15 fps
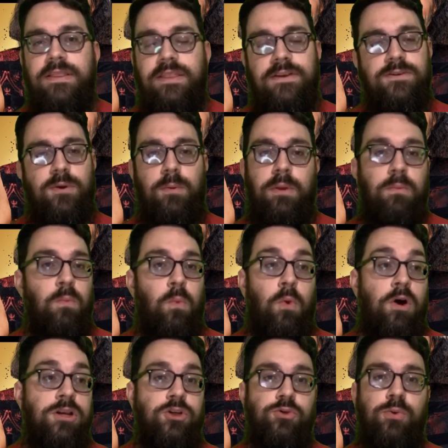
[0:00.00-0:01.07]
There's only
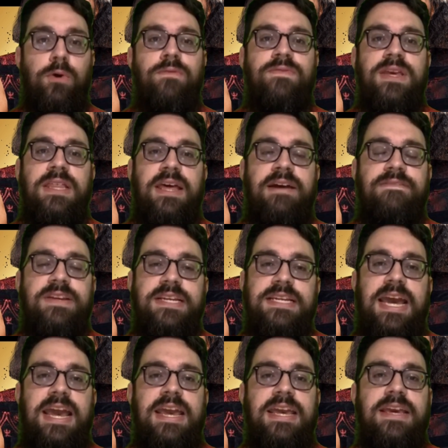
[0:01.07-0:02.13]
one trophy left to
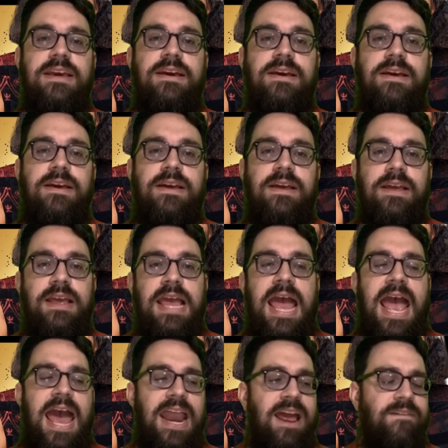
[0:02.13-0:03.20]
take.
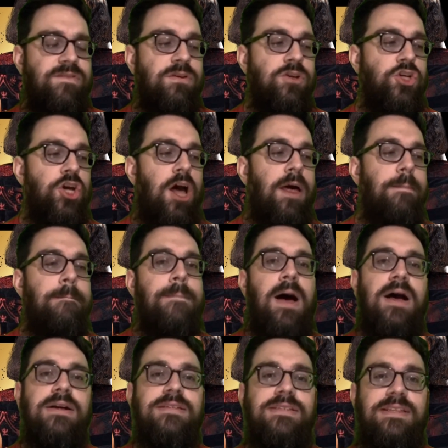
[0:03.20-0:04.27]
And after Jon
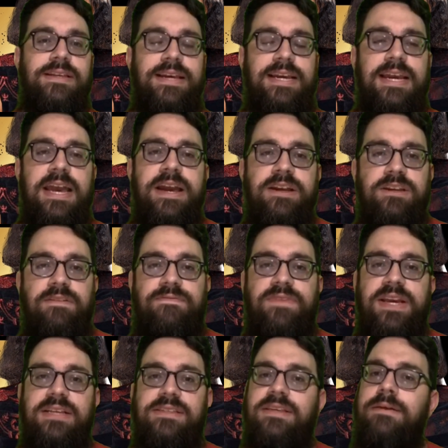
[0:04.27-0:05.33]
Moxley
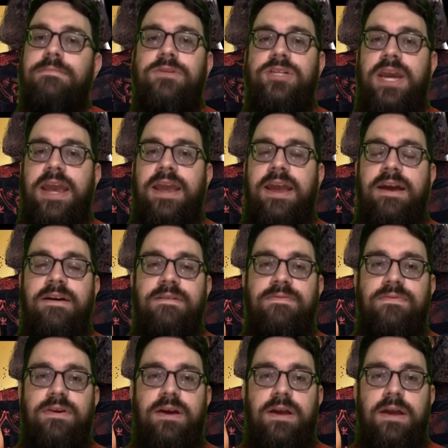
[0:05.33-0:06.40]
defeats MJF,
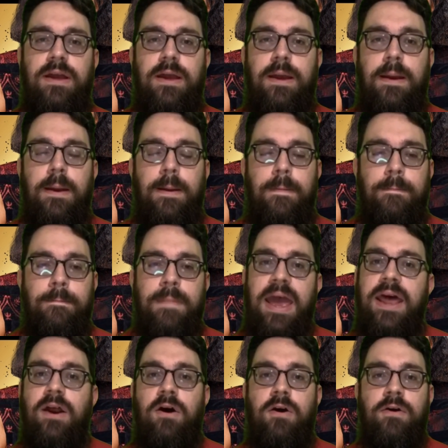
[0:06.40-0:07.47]

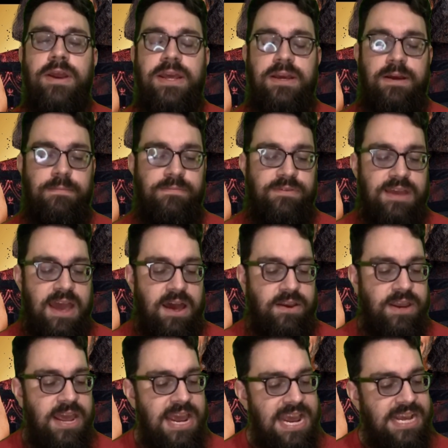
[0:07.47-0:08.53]
Matt Hardy comes out,
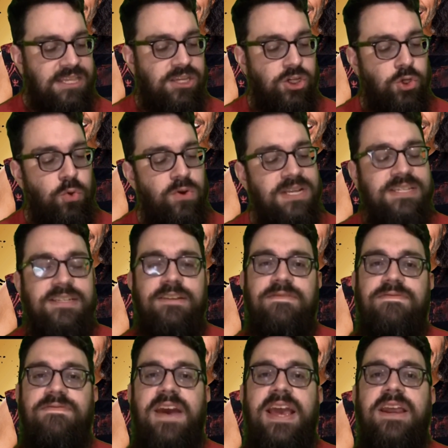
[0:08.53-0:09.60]
hits a twist of
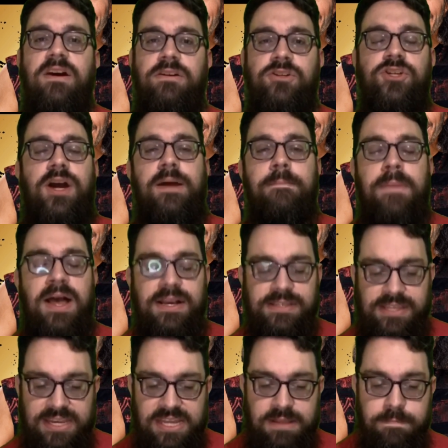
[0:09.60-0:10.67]
fate on Jon
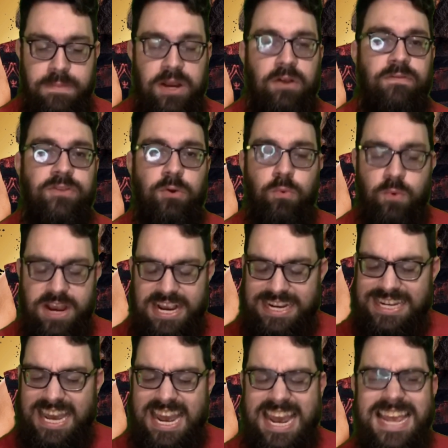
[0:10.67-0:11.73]
Moxley in the middle of the ring
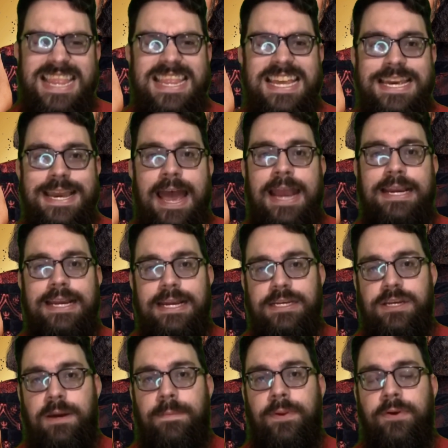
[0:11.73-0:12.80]
to end the night at
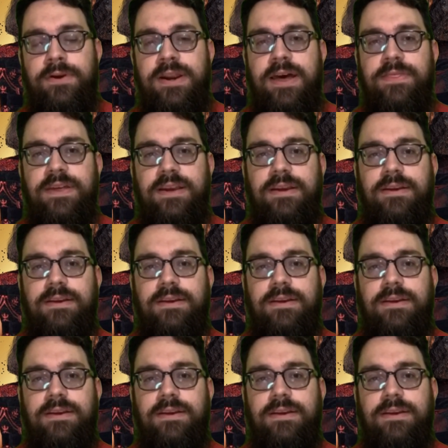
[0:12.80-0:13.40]
Double or Nothing.